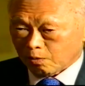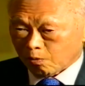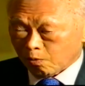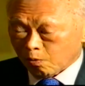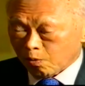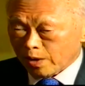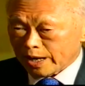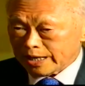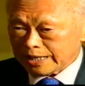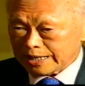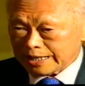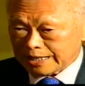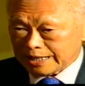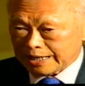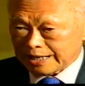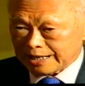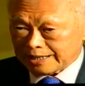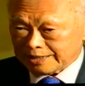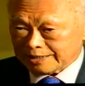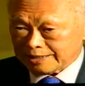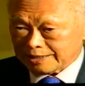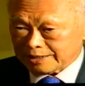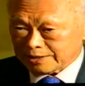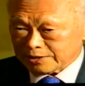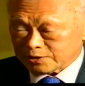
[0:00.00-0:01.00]
one
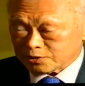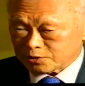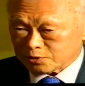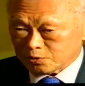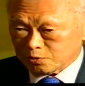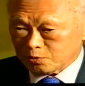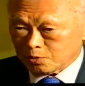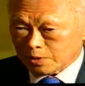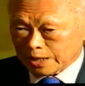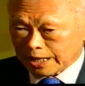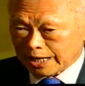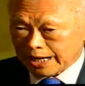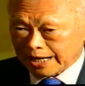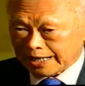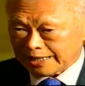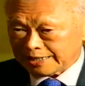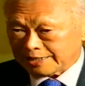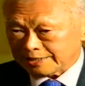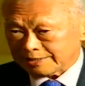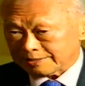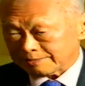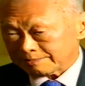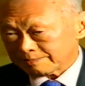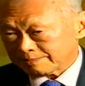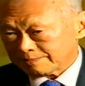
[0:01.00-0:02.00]
death is too
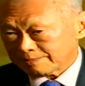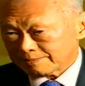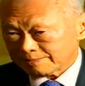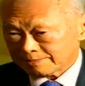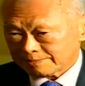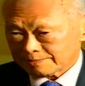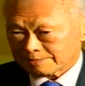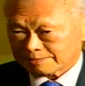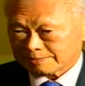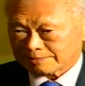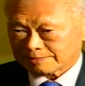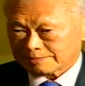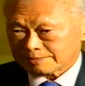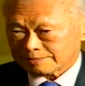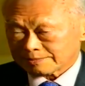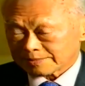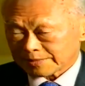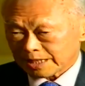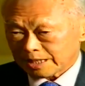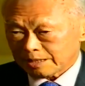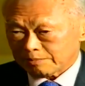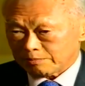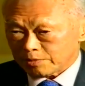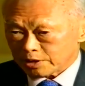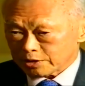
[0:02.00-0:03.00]
kind,
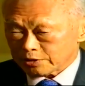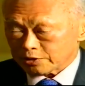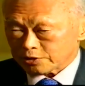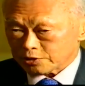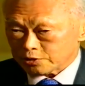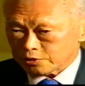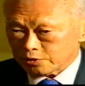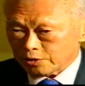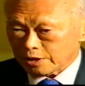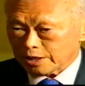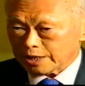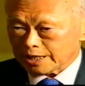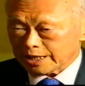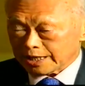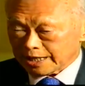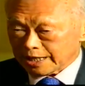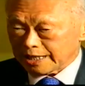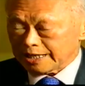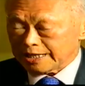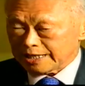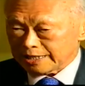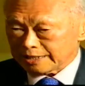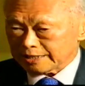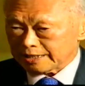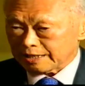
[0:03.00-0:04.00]
because you are
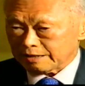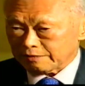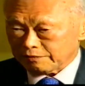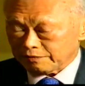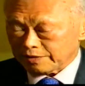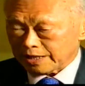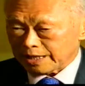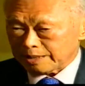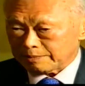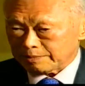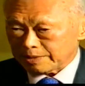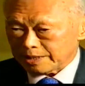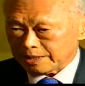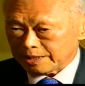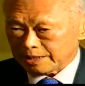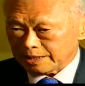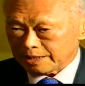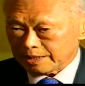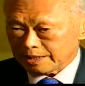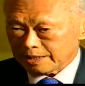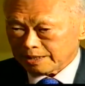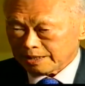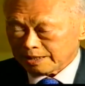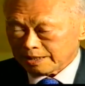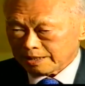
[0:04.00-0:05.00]
killing that family
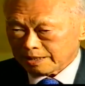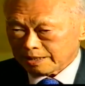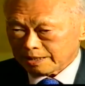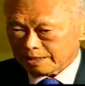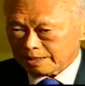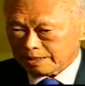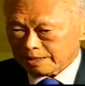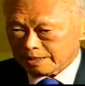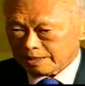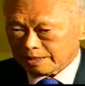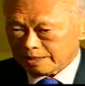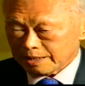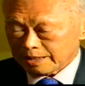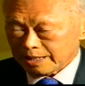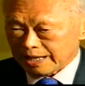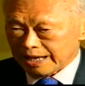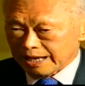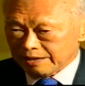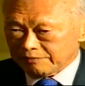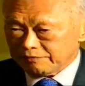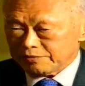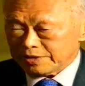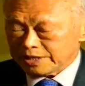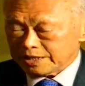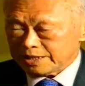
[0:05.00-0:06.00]

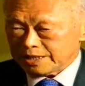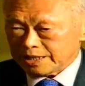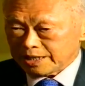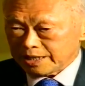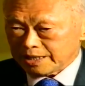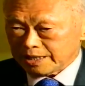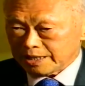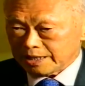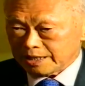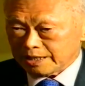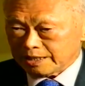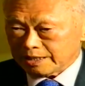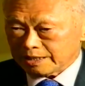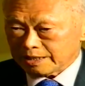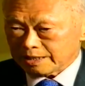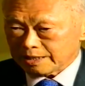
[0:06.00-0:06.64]
every day